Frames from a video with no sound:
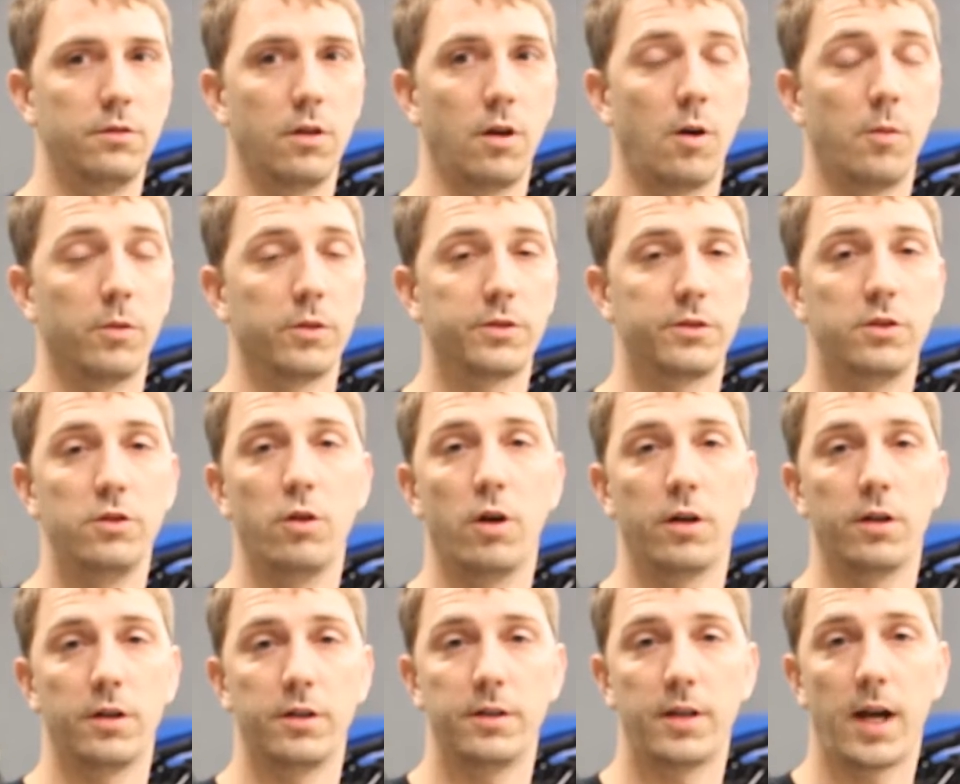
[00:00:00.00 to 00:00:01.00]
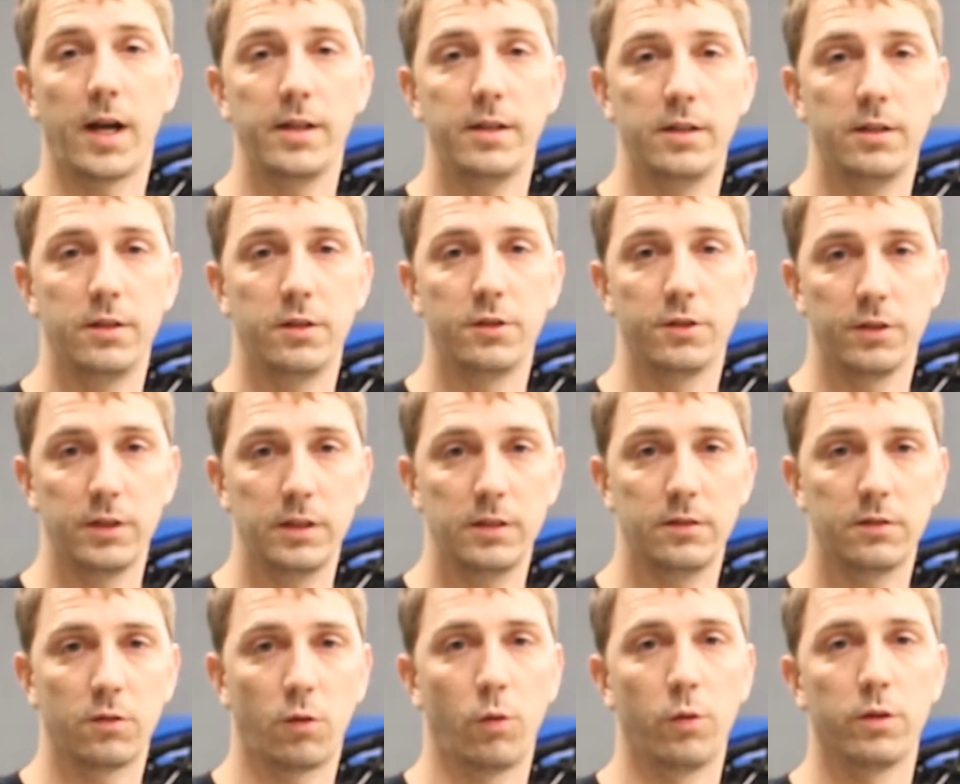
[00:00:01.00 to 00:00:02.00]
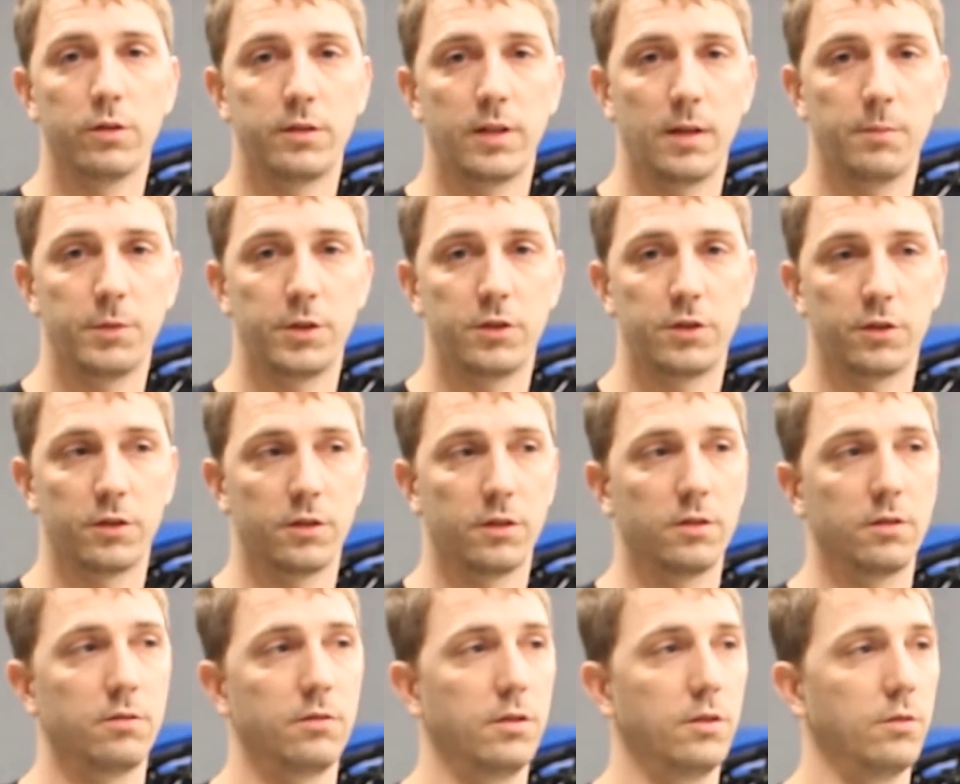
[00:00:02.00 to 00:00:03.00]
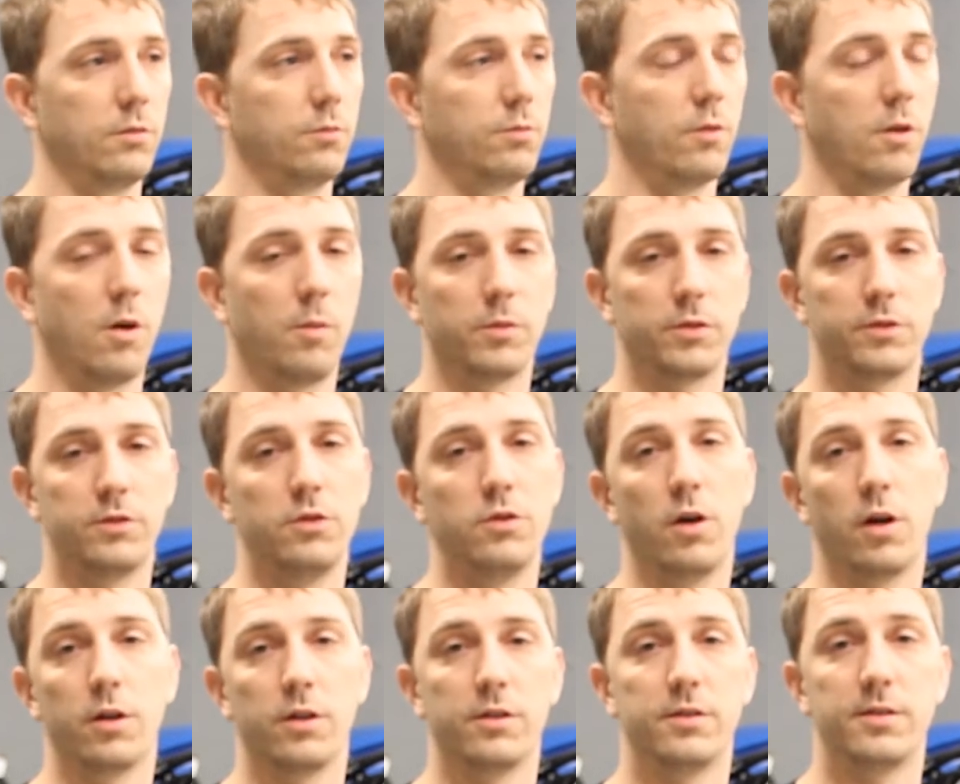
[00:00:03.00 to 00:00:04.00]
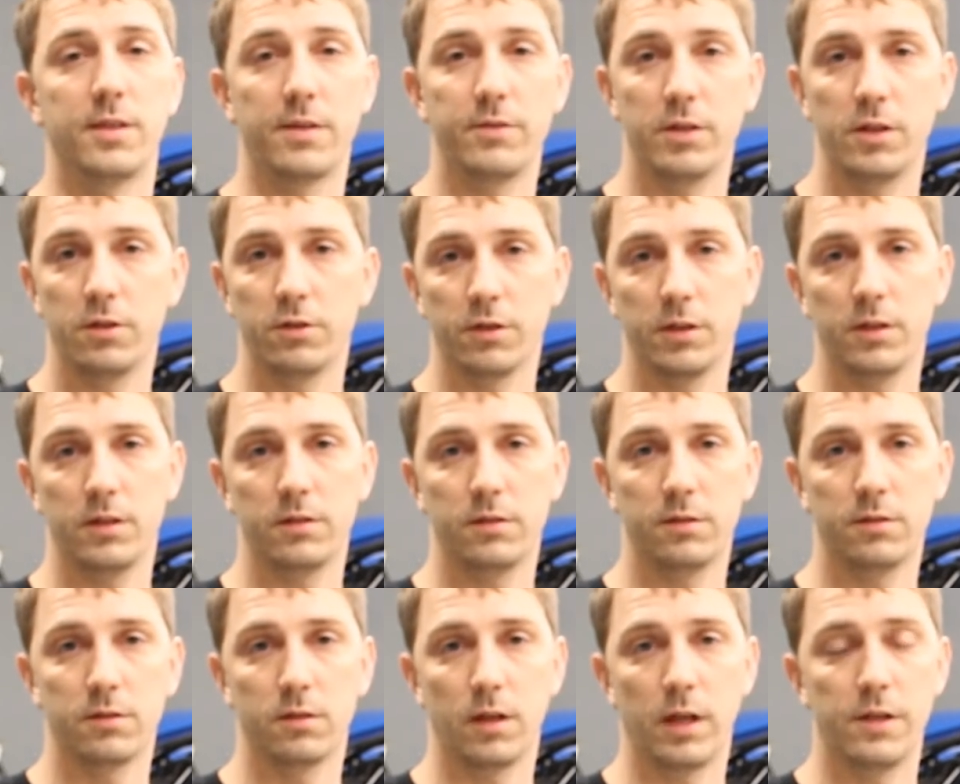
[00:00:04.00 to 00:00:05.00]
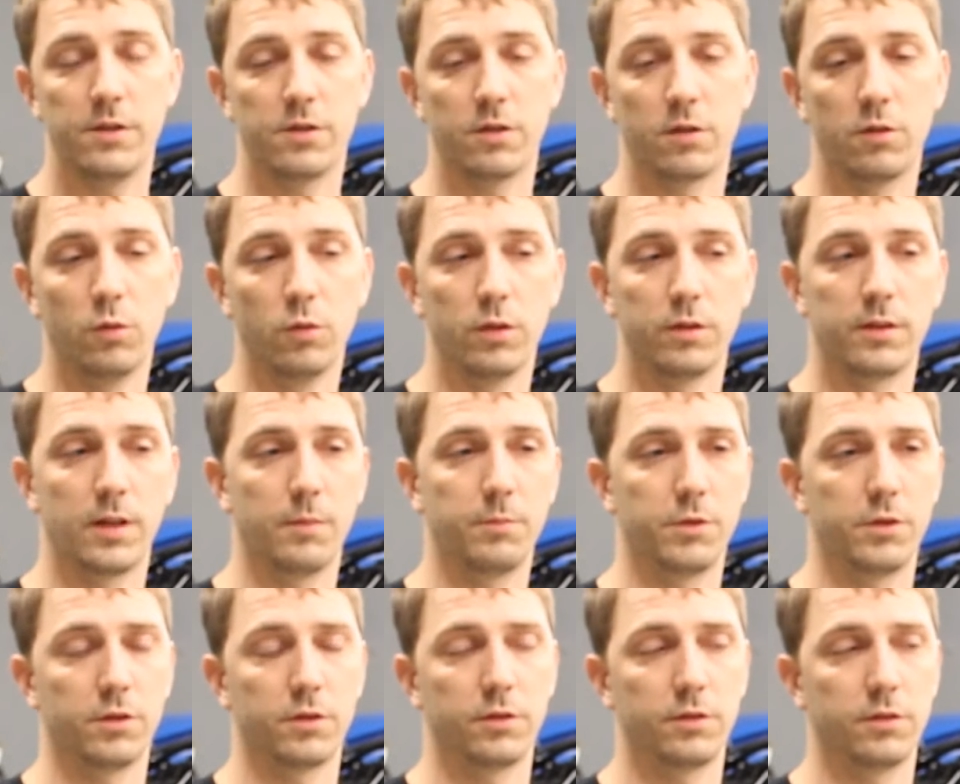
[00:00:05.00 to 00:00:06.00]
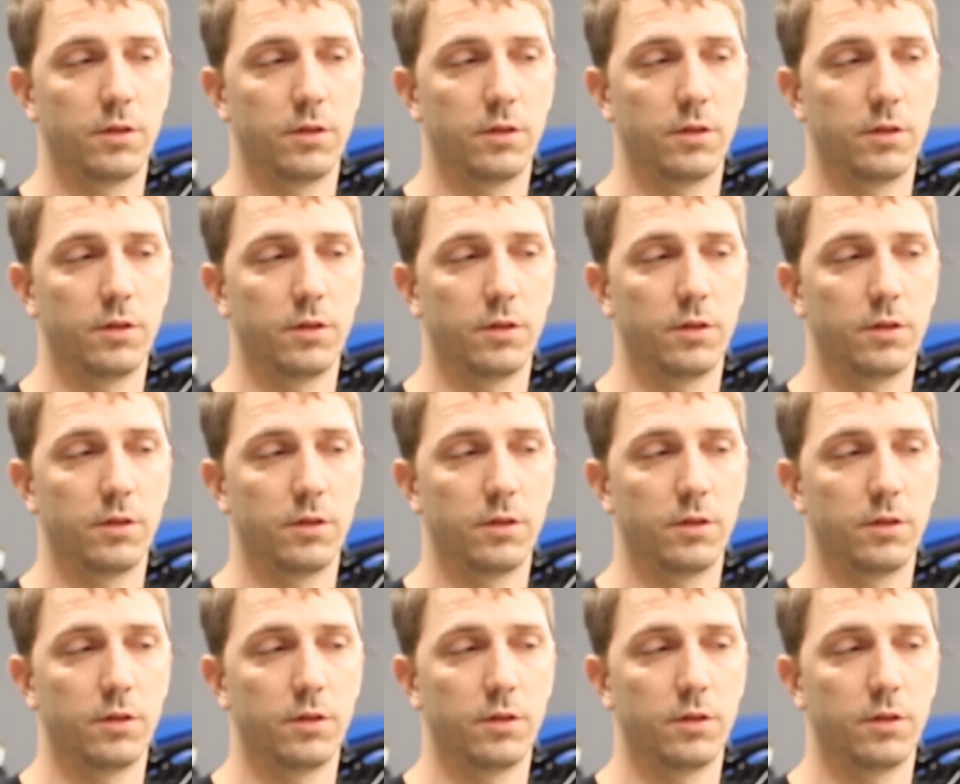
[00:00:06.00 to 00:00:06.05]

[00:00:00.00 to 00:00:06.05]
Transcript: almost 290 degrees oil temperature, almost 270 degrees engine coolant temperature.